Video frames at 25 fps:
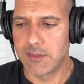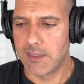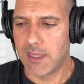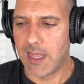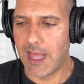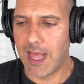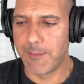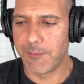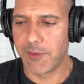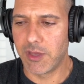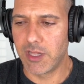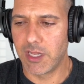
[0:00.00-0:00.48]

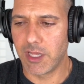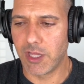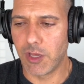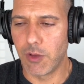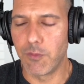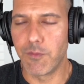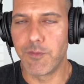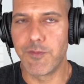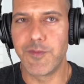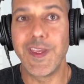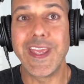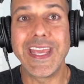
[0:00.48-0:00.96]
I'm going to go
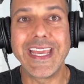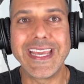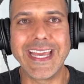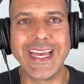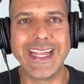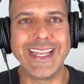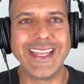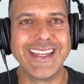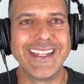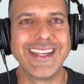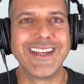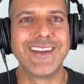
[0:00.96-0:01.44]

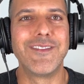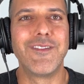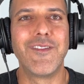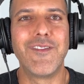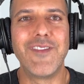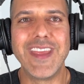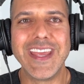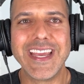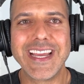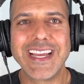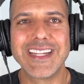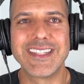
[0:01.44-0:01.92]
vegan.
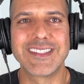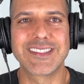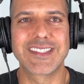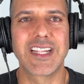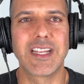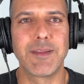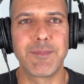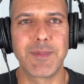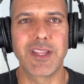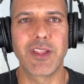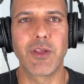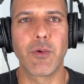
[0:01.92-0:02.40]
Vegan's going
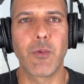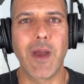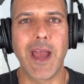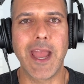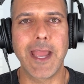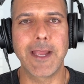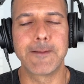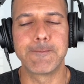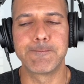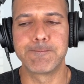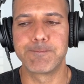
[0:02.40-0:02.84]
to be the way.